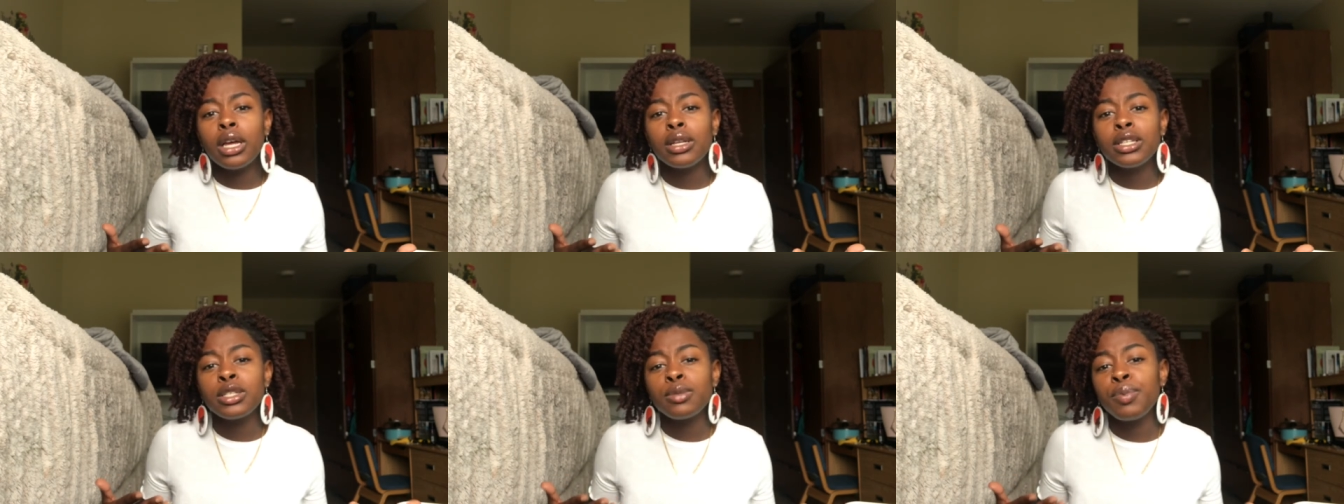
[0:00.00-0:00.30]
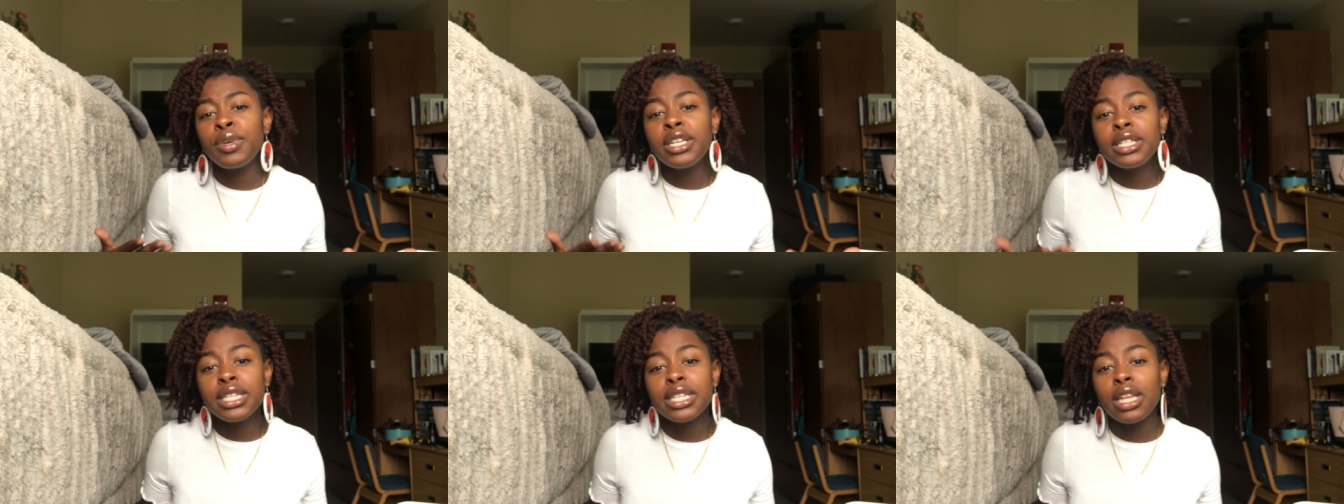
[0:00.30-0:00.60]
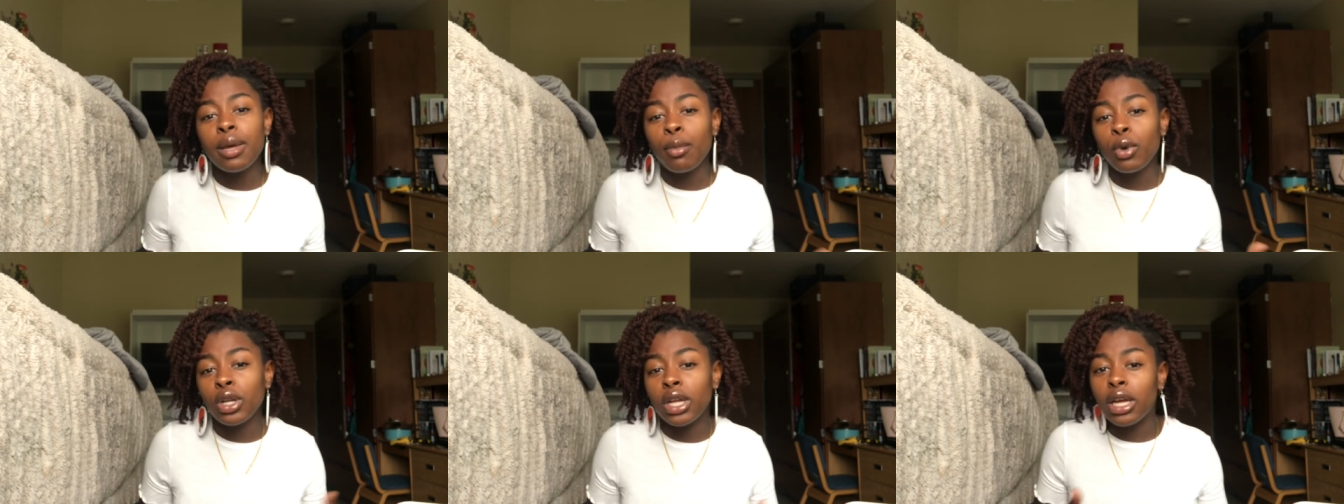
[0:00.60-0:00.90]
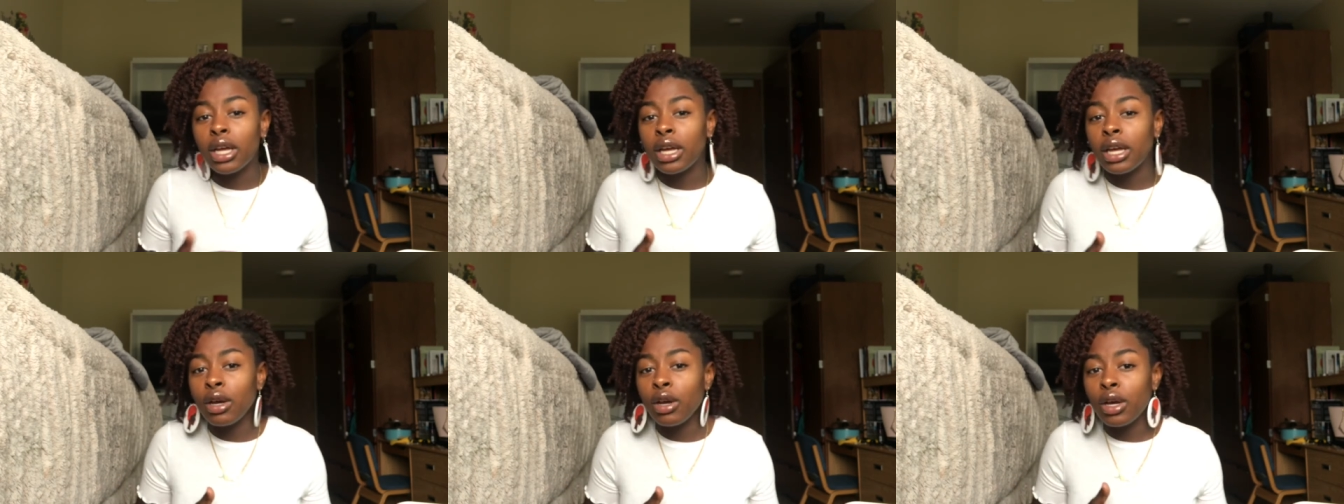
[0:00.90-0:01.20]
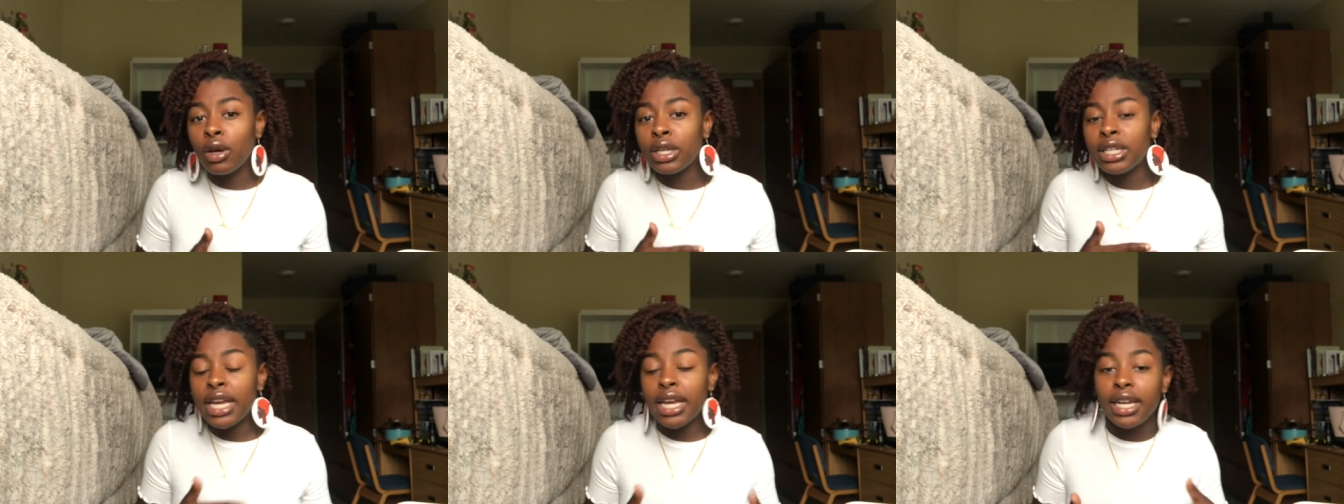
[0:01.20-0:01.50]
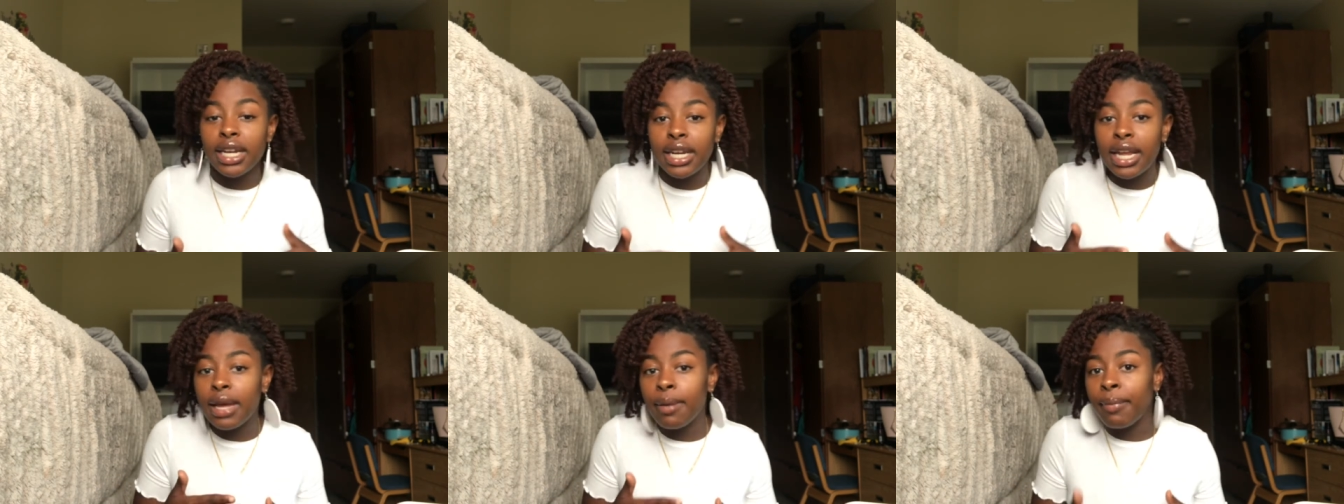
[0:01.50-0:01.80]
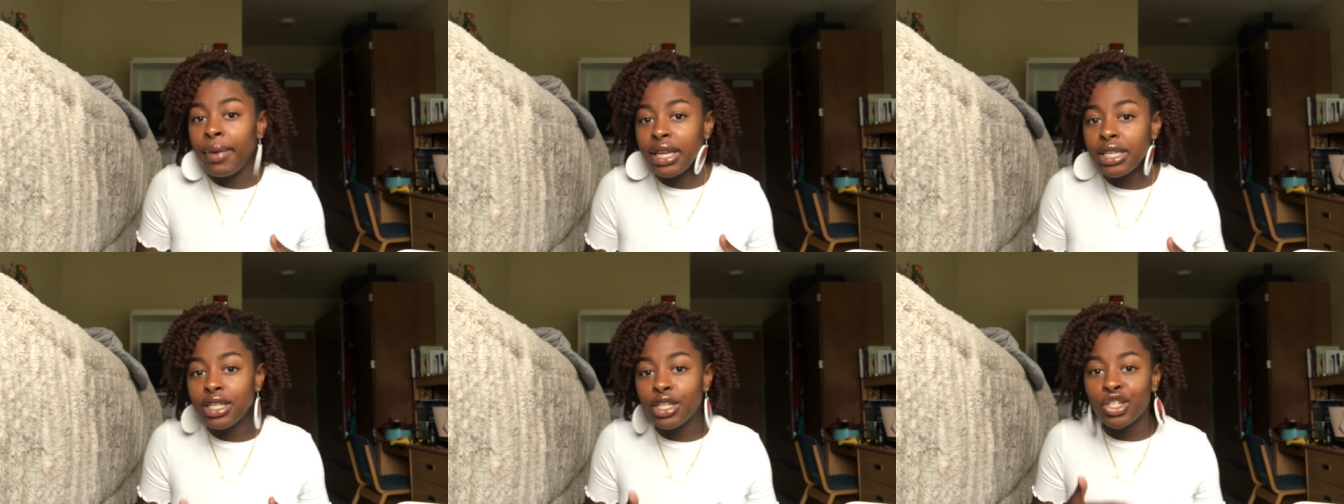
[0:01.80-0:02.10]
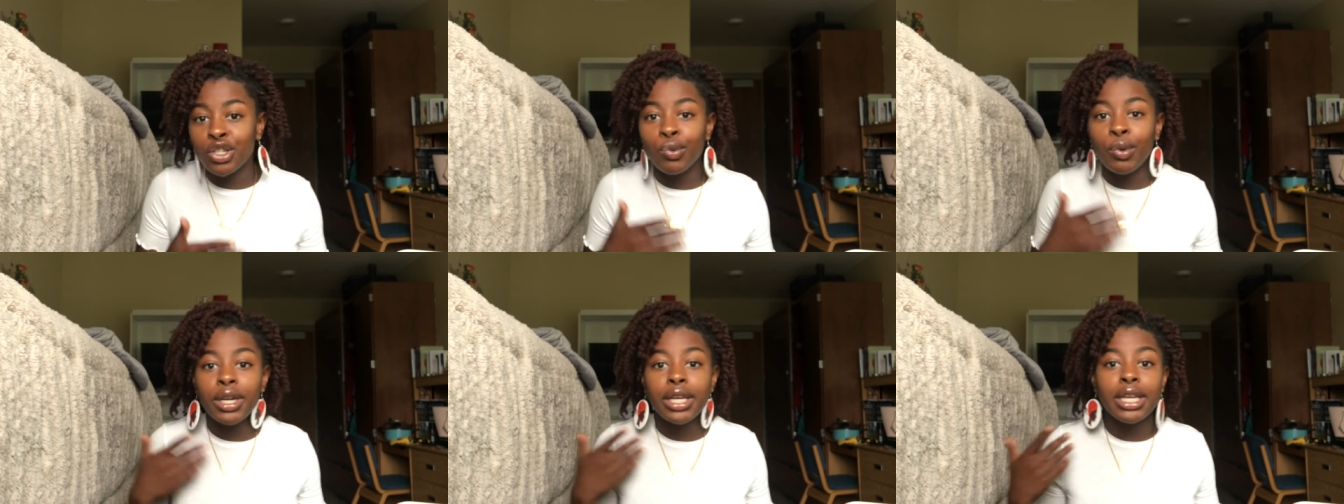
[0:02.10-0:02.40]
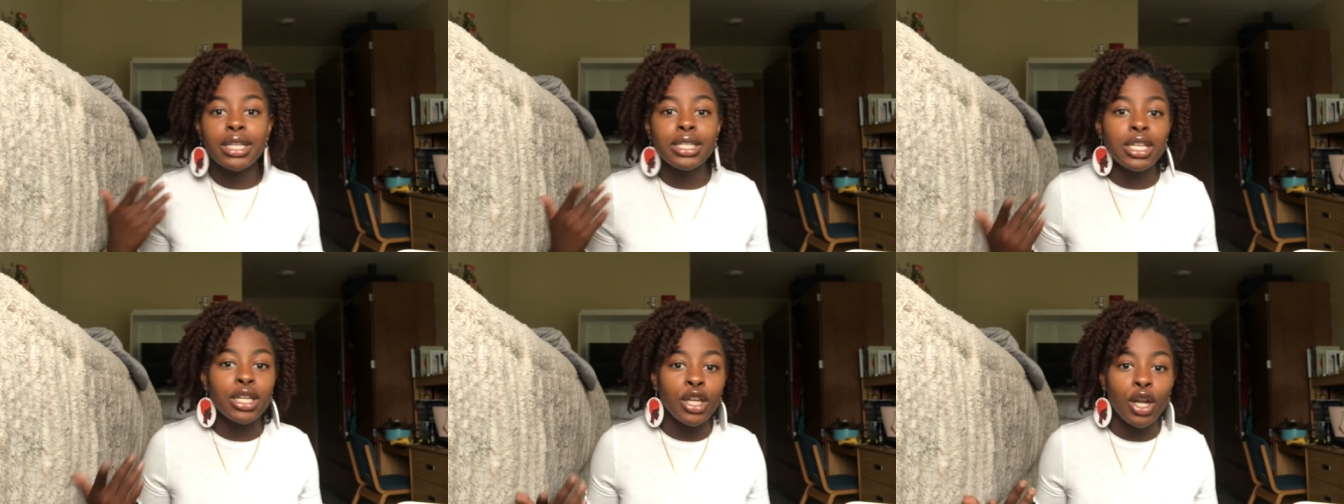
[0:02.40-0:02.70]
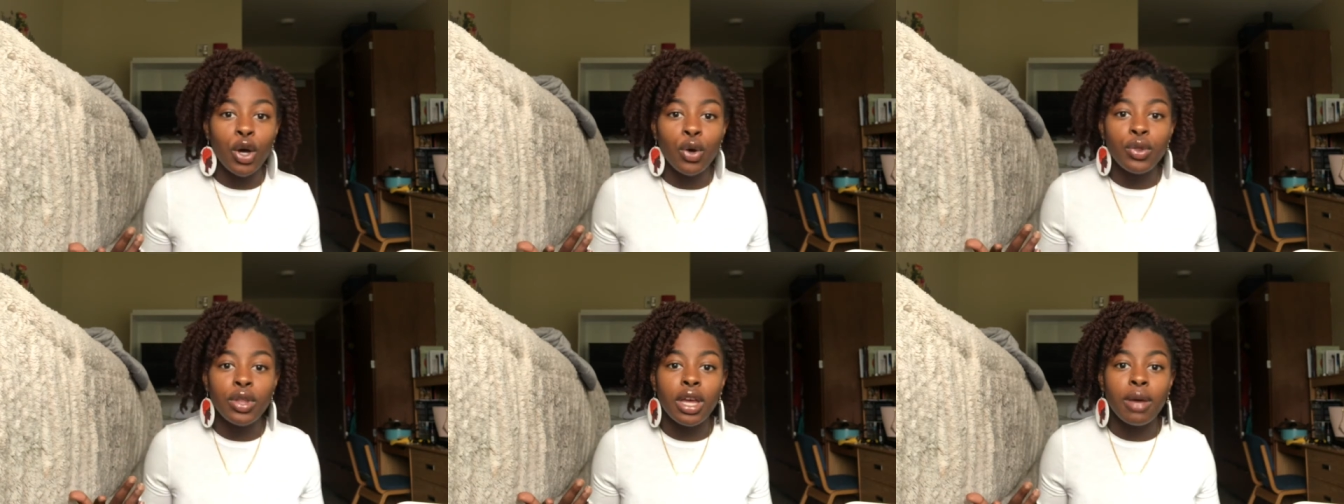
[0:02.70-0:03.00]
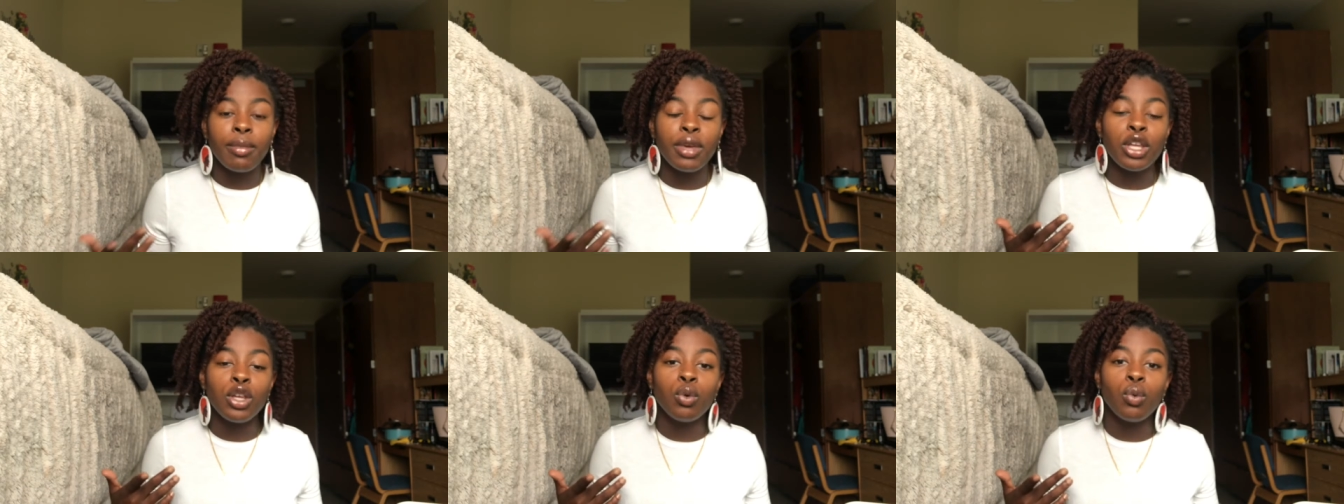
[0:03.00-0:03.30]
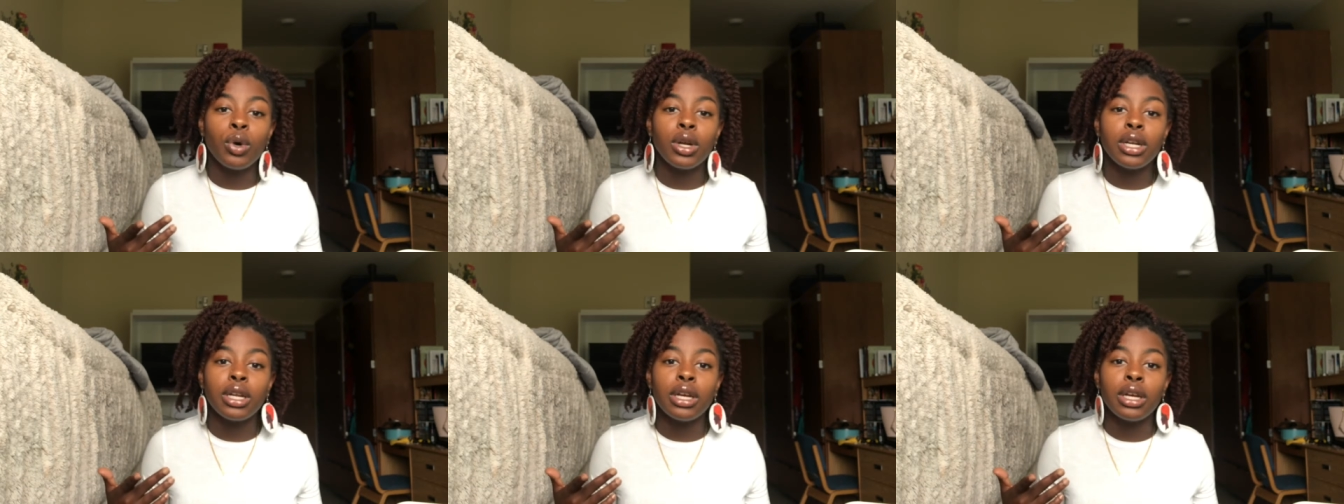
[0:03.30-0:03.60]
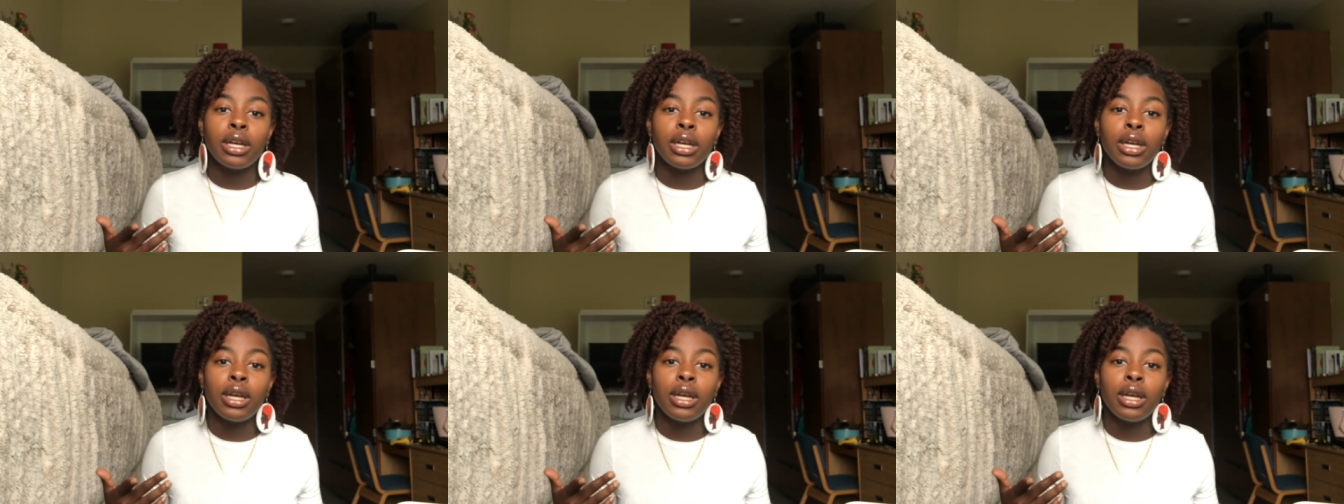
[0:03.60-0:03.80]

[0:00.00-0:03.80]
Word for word: speak to them on a day-to-day basis you want to get to know them and you want to